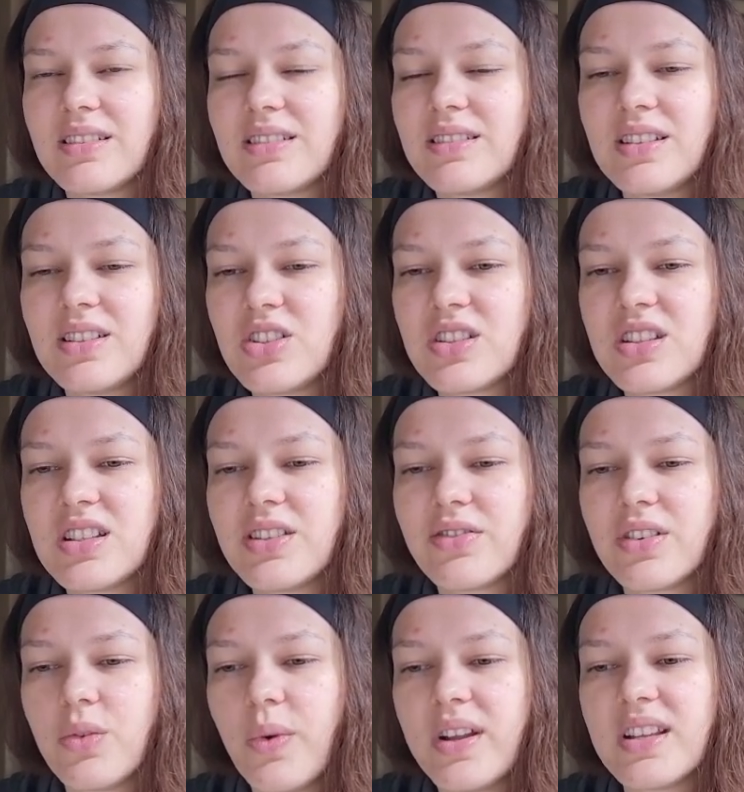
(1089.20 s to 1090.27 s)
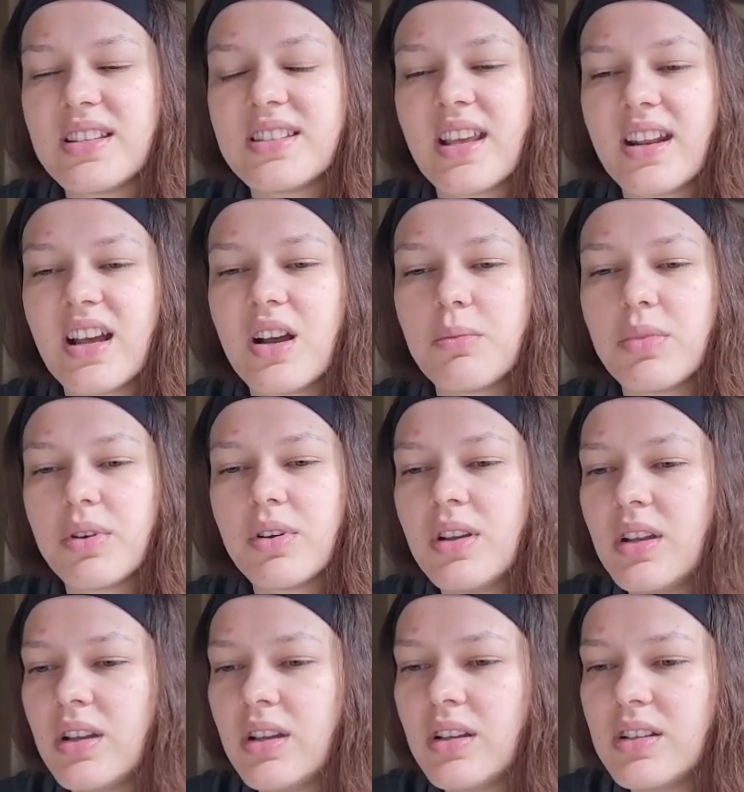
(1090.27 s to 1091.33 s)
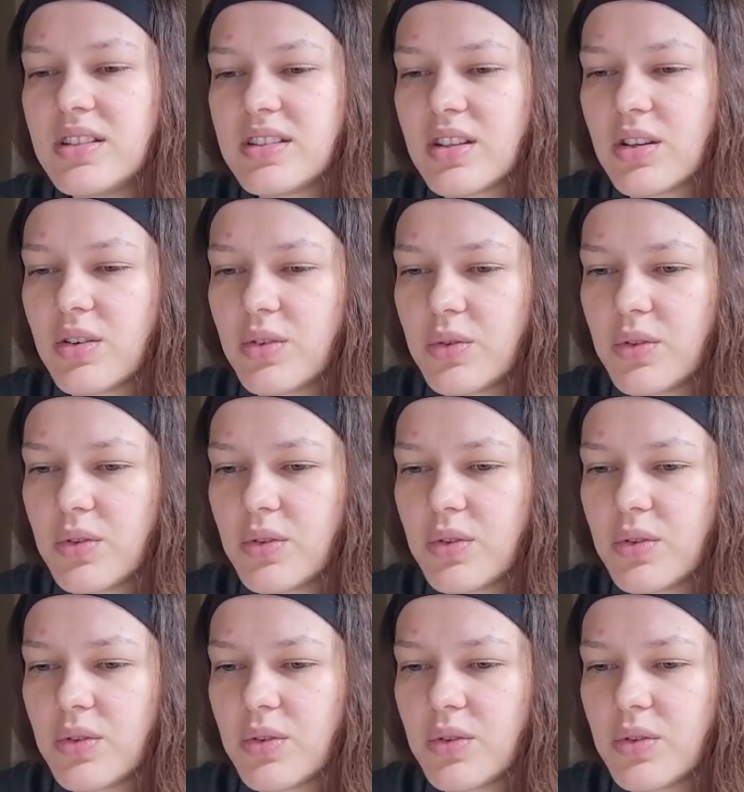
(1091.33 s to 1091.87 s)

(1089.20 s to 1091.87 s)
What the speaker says: it's just a different way to set up. So